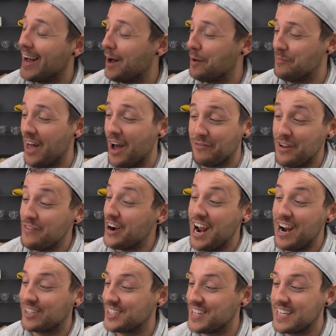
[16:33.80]
I've never
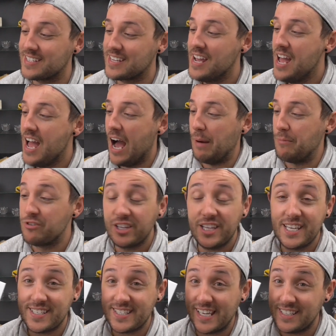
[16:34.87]
heard of this. I'm
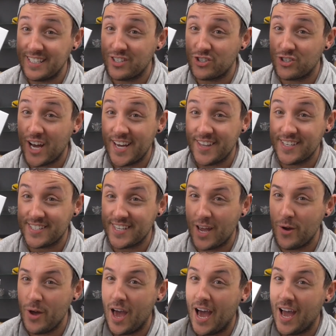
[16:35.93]
really excited to try this out